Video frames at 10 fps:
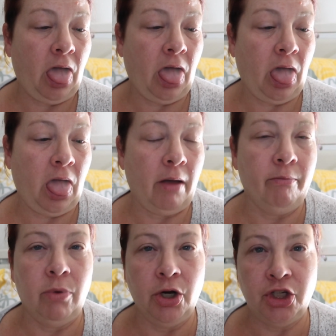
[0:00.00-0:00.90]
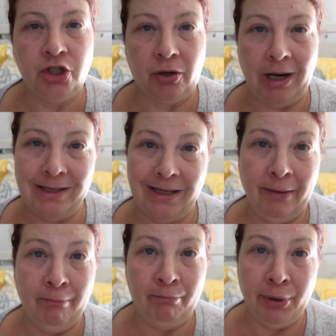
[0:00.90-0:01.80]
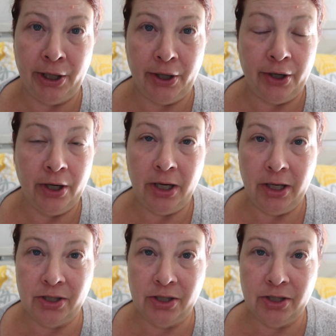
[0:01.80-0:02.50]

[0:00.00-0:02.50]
moisturizing butter